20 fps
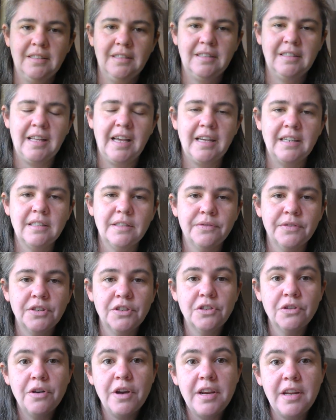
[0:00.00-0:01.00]
Thanks for
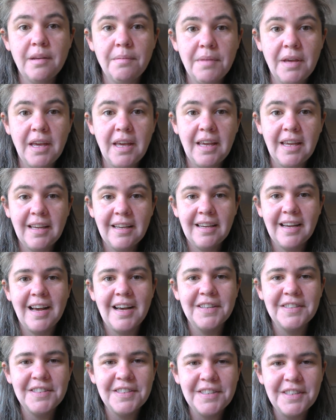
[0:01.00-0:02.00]
joining me.
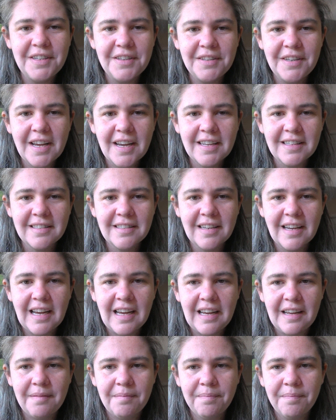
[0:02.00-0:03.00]
I'll see you next
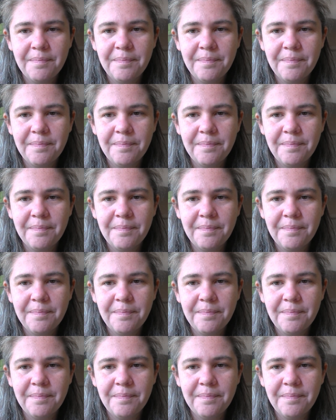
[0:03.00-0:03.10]
time.